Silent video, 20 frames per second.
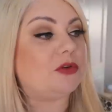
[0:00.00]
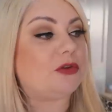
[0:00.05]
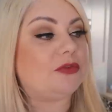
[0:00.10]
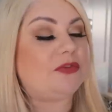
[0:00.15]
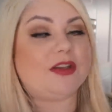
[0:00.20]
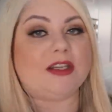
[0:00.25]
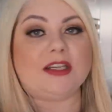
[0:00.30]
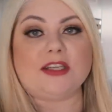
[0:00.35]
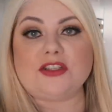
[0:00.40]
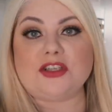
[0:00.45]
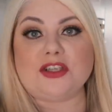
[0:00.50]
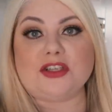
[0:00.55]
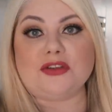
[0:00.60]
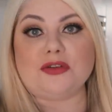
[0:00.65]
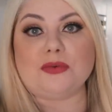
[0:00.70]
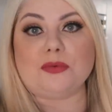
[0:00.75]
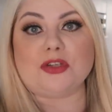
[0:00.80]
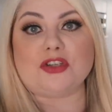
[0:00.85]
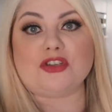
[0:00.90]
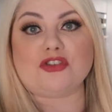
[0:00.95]
not feeling
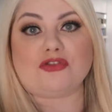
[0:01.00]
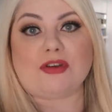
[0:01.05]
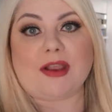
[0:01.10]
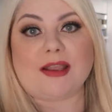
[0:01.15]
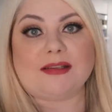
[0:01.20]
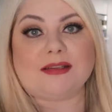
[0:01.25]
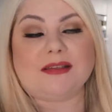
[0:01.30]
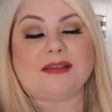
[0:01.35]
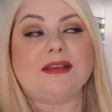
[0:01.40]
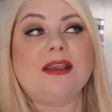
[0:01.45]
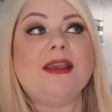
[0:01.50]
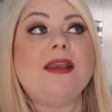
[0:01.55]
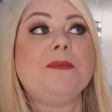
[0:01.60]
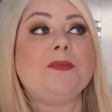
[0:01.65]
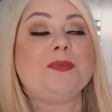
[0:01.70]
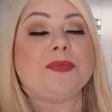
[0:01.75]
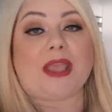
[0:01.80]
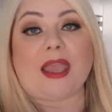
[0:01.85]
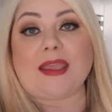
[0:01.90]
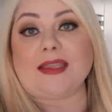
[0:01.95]
too stressed.
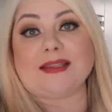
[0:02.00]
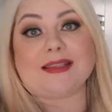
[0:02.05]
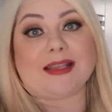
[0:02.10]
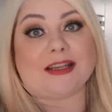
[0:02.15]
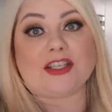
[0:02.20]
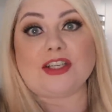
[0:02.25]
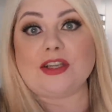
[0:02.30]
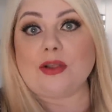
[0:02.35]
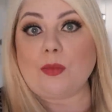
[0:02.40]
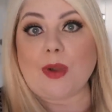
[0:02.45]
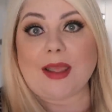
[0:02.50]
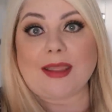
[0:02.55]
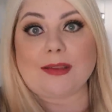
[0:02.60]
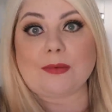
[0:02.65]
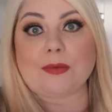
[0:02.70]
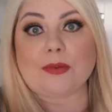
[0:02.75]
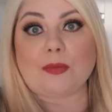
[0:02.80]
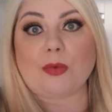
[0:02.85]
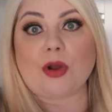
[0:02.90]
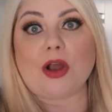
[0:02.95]
Kate is actually away
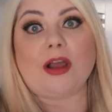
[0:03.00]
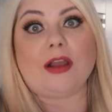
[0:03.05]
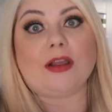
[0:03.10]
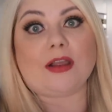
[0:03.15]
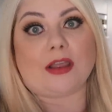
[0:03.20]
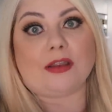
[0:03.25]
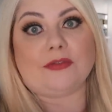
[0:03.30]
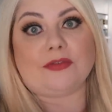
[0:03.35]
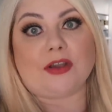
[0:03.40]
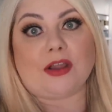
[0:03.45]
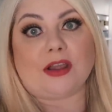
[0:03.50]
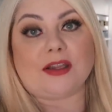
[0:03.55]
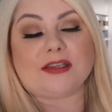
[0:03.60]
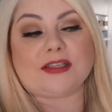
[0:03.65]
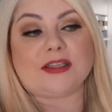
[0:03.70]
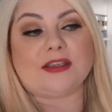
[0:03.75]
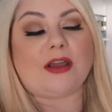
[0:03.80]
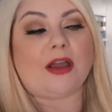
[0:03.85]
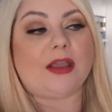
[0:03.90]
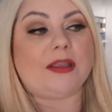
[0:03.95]
with work overnight
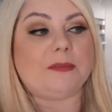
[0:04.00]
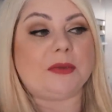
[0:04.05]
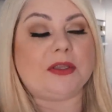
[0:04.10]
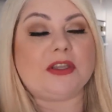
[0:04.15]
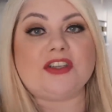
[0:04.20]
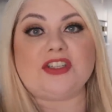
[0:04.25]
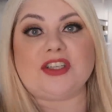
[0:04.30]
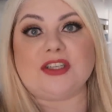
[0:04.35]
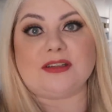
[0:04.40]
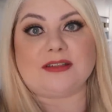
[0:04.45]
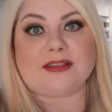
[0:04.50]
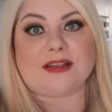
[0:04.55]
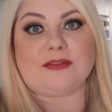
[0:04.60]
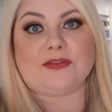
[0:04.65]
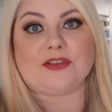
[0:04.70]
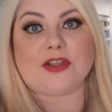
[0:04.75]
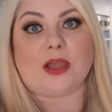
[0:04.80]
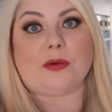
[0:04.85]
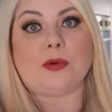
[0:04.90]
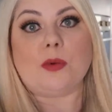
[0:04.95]
tonight because she does
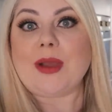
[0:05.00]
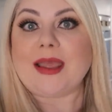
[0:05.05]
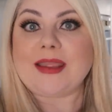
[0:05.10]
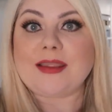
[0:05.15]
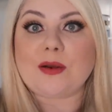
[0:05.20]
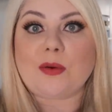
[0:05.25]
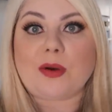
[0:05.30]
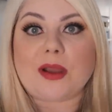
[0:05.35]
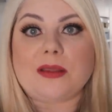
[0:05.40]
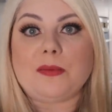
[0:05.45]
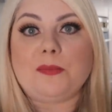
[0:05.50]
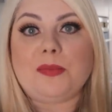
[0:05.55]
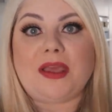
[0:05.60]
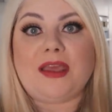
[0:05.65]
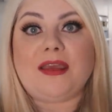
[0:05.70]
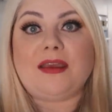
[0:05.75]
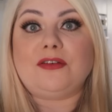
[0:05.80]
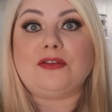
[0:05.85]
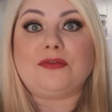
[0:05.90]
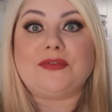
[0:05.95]
have to go away quite a
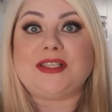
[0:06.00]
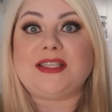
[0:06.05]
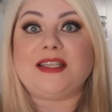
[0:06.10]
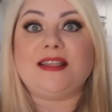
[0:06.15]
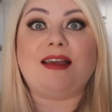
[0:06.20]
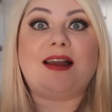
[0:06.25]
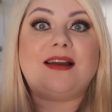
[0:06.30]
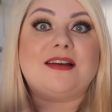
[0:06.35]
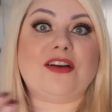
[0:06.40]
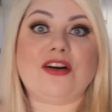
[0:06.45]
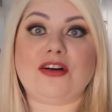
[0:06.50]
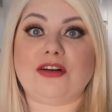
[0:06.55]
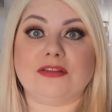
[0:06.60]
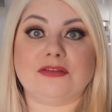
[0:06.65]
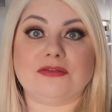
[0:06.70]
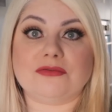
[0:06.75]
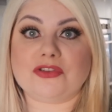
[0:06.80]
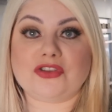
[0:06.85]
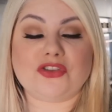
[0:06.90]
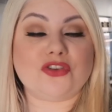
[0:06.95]
bit, and obviously that
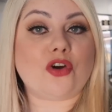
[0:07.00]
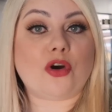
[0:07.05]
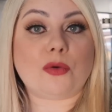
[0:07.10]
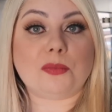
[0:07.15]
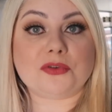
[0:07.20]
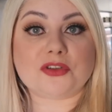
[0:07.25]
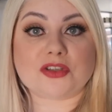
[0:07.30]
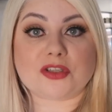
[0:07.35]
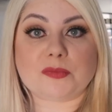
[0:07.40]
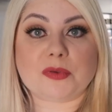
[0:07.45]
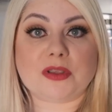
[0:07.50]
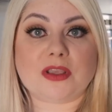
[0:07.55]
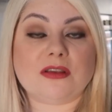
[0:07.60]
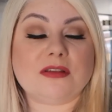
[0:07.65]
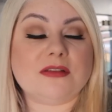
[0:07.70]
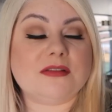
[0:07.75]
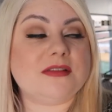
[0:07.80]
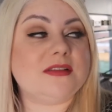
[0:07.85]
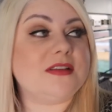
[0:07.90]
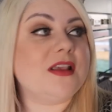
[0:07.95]
can't stop just
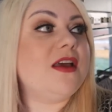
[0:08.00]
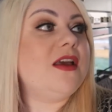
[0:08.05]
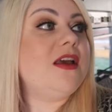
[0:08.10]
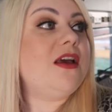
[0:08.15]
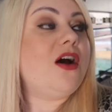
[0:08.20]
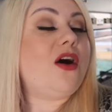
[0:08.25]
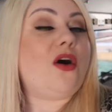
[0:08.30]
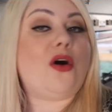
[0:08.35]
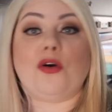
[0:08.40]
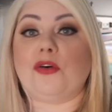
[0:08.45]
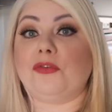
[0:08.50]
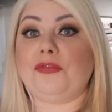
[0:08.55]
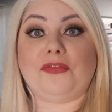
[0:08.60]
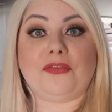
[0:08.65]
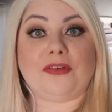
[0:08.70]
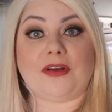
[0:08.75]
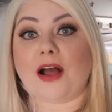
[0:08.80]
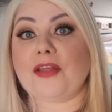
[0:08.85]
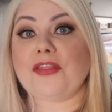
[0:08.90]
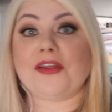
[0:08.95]
because of
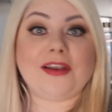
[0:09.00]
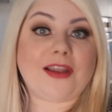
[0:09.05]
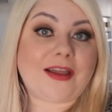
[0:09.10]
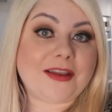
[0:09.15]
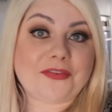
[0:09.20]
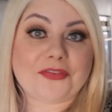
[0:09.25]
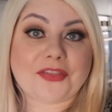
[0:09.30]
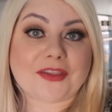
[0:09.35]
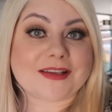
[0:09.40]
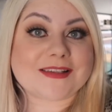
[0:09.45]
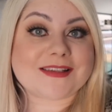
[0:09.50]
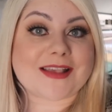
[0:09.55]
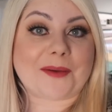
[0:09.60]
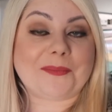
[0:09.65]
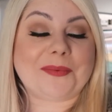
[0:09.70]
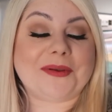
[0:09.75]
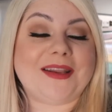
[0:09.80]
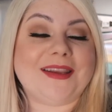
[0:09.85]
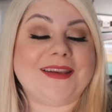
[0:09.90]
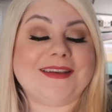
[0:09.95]
other life things
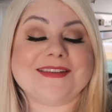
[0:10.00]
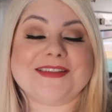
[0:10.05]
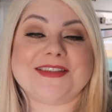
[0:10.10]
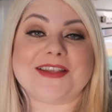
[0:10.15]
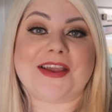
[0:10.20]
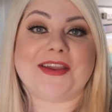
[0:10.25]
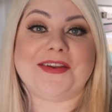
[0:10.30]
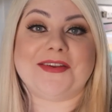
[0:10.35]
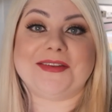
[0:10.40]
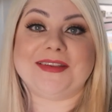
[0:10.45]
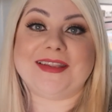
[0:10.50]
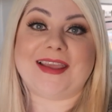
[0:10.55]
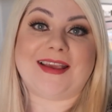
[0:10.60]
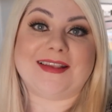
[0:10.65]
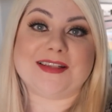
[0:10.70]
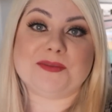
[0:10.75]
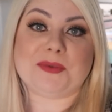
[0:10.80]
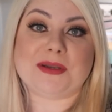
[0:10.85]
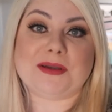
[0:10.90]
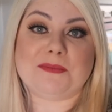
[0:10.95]
happening. So yeah,
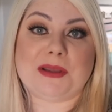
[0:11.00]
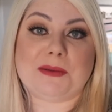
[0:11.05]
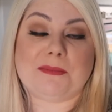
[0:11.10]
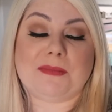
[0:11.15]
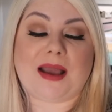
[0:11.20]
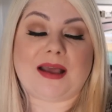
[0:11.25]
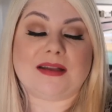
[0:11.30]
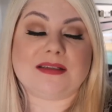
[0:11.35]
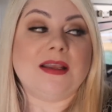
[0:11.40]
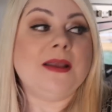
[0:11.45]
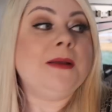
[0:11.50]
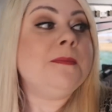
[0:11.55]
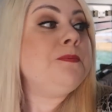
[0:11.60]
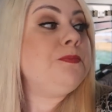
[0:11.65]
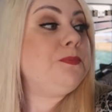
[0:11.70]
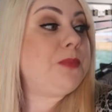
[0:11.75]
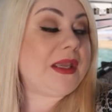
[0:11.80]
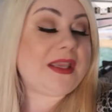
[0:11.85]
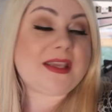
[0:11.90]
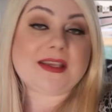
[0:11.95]
it's been a bit mad.
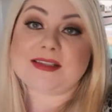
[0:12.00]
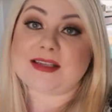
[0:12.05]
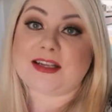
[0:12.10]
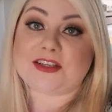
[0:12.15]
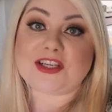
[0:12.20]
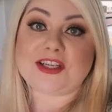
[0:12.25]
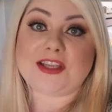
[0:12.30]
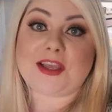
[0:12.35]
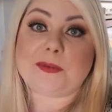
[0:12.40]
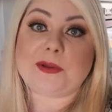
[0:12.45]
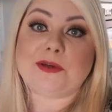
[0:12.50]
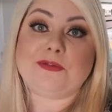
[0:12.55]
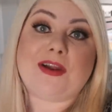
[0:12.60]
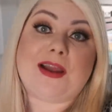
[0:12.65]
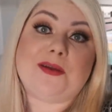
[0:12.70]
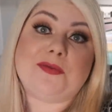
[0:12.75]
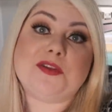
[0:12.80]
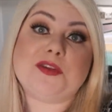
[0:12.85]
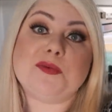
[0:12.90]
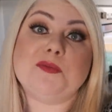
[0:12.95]
Becky is actually coming
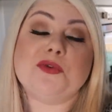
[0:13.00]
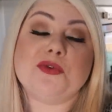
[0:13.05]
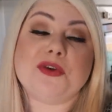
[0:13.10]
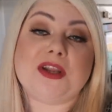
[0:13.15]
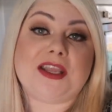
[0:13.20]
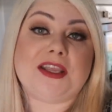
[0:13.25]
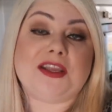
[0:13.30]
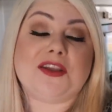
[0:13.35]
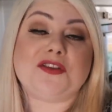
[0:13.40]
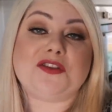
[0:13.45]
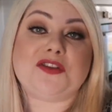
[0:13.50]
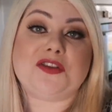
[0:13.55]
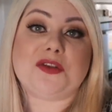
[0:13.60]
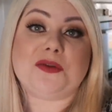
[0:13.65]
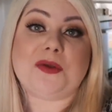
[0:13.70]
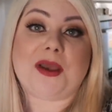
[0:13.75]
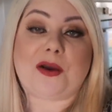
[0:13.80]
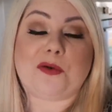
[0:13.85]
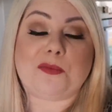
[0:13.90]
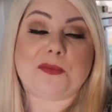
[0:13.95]
around this morning
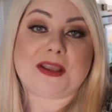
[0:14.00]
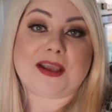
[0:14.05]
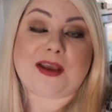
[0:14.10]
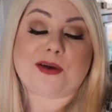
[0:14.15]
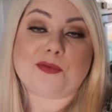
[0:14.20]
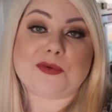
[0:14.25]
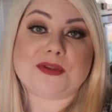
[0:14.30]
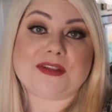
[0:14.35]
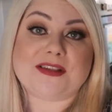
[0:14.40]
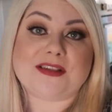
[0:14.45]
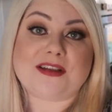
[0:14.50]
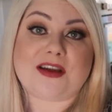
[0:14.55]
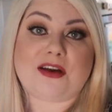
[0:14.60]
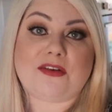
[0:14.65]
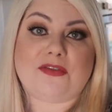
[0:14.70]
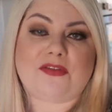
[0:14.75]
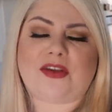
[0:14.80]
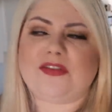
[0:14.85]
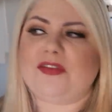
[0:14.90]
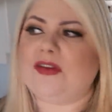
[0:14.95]
to help me out with
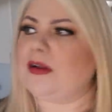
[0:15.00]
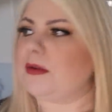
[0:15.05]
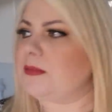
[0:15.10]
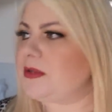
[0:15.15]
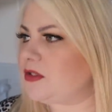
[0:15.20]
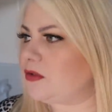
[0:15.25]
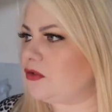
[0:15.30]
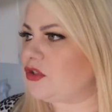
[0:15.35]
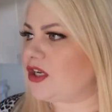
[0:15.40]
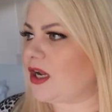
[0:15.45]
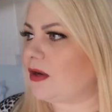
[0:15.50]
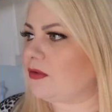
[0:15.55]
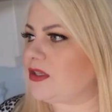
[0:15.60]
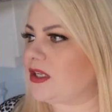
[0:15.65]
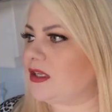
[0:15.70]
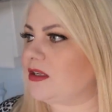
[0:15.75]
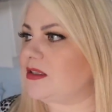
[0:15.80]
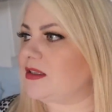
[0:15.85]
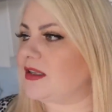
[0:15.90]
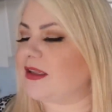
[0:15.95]
stuff. I feel like I'm still
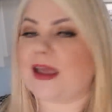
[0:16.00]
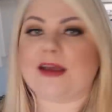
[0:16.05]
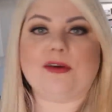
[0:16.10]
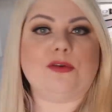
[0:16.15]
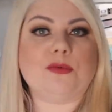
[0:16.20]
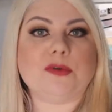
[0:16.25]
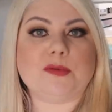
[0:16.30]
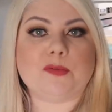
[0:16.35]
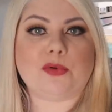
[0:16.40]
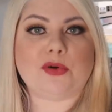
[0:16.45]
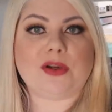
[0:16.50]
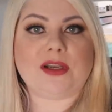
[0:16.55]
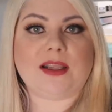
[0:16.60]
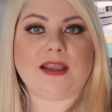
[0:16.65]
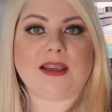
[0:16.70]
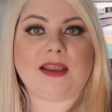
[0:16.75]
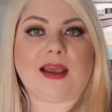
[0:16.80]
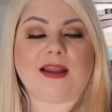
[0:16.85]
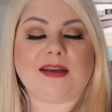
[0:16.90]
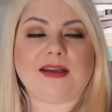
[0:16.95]
shouting because the kettle was
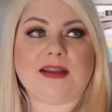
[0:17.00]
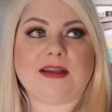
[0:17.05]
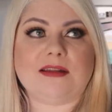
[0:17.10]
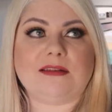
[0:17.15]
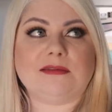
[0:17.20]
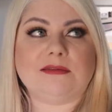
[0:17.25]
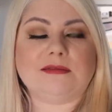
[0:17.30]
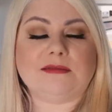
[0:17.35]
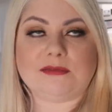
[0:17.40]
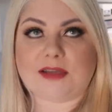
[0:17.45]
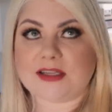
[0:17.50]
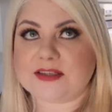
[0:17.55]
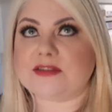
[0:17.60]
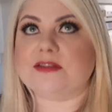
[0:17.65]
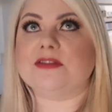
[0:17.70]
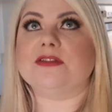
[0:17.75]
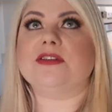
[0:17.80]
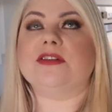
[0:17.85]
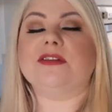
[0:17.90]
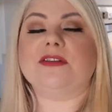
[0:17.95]
boiling and it
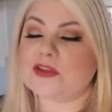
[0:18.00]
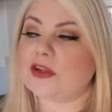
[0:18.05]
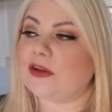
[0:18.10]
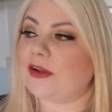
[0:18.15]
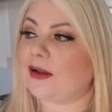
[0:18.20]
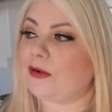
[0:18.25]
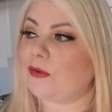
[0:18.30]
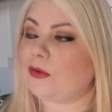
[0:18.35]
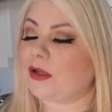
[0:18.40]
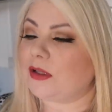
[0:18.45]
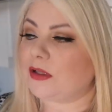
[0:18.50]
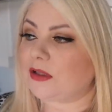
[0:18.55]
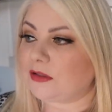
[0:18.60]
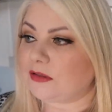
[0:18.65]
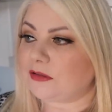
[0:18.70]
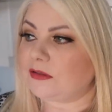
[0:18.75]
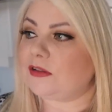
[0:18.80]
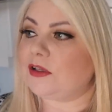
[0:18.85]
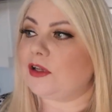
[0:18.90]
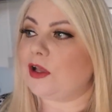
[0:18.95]
isn't, so now I
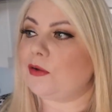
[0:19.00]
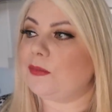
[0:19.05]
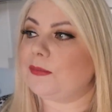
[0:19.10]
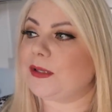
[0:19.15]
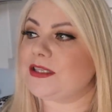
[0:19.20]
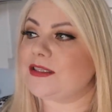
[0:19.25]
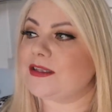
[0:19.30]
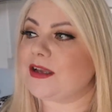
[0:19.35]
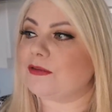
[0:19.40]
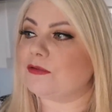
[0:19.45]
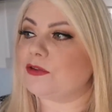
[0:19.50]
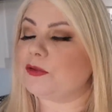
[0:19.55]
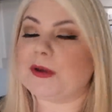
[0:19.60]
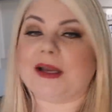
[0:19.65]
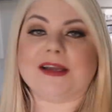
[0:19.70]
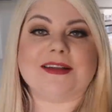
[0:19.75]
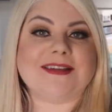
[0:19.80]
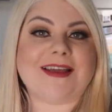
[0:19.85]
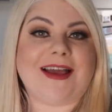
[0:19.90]
can lower my sound back